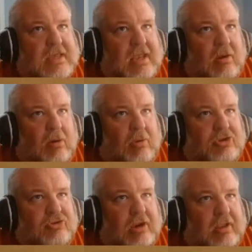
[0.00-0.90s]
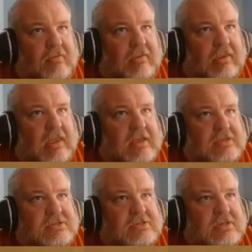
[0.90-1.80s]
And I want to try to
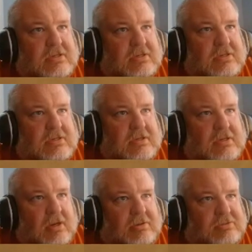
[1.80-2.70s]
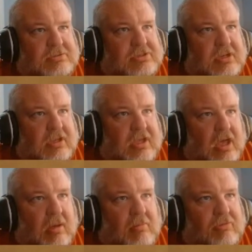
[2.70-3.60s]
gauge. All right, so it's going to
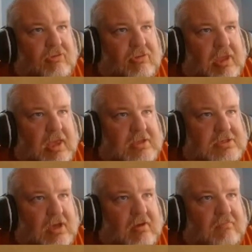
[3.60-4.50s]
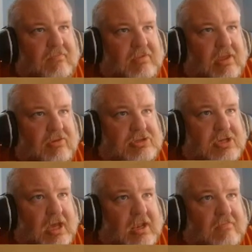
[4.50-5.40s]
come to the edge of the other
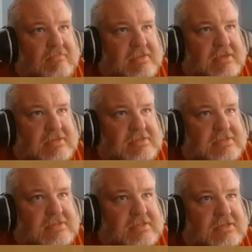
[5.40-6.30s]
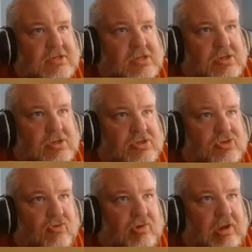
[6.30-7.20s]
side of this
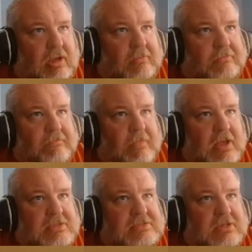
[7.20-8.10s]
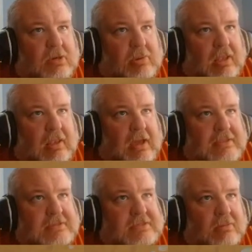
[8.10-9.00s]
tree. And so we can line
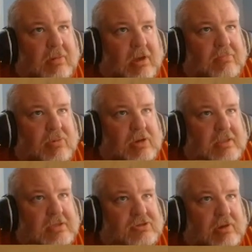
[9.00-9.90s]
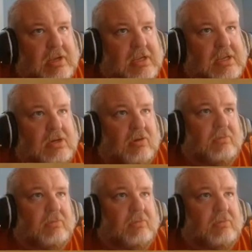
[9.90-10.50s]
this up by putting this right here.